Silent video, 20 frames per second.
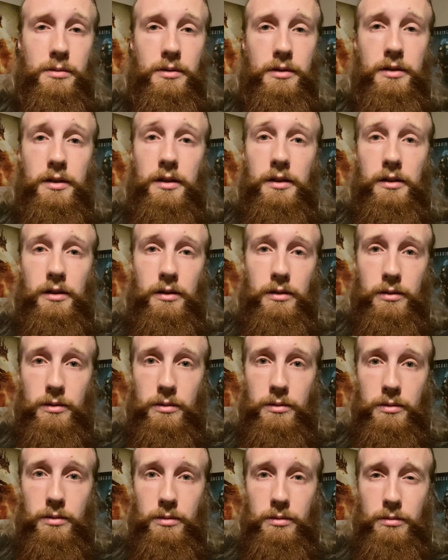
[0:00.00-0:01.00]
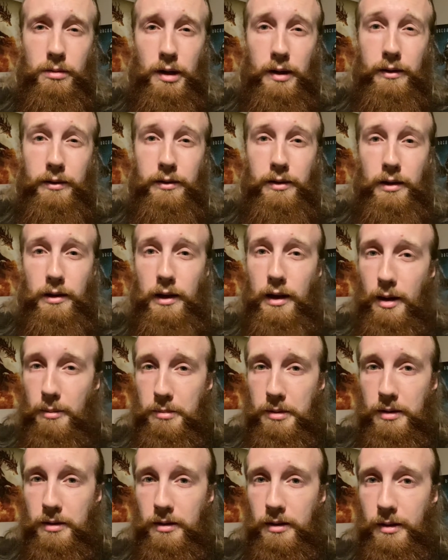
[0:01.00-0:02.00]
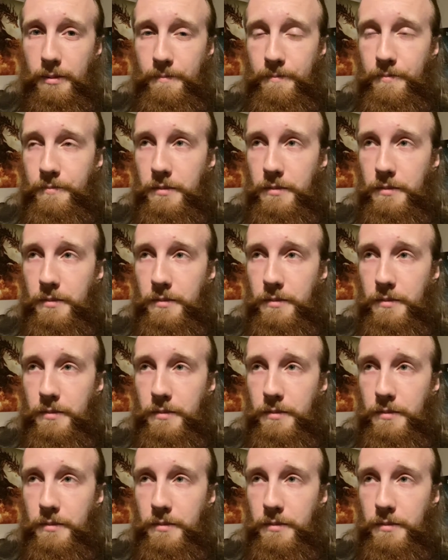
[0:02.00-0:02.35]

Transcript: sees Cthulhu has that happen to them.